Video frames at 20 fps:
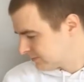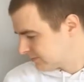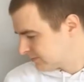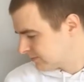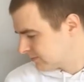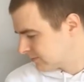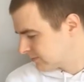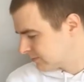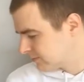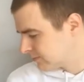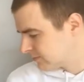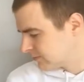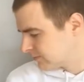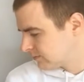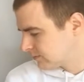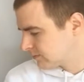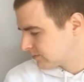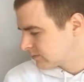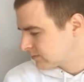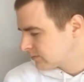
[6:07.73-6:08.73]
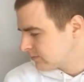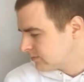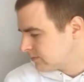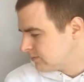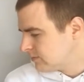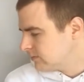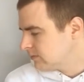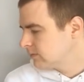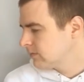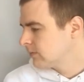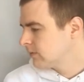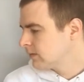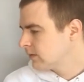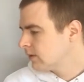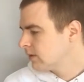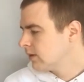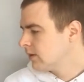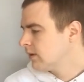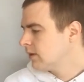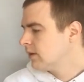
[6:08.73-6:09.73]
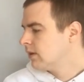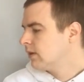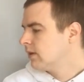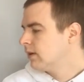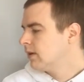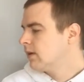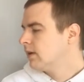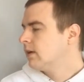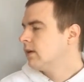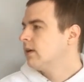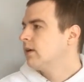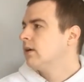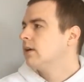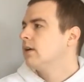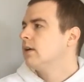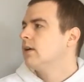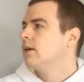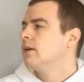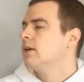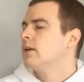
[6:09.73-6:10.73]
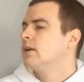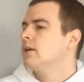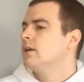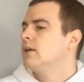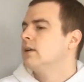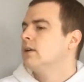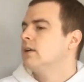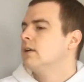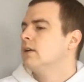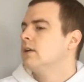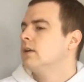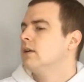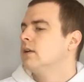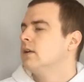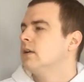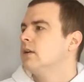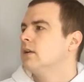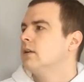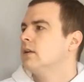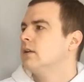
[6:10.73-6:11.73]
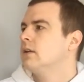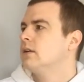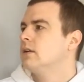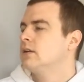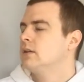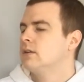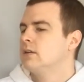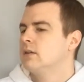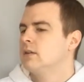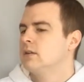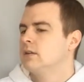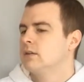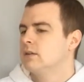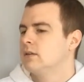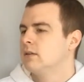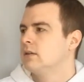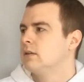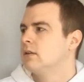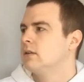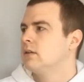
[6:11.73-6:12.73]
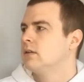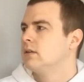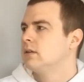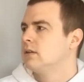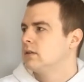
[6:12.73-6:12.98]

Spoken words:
[no speech]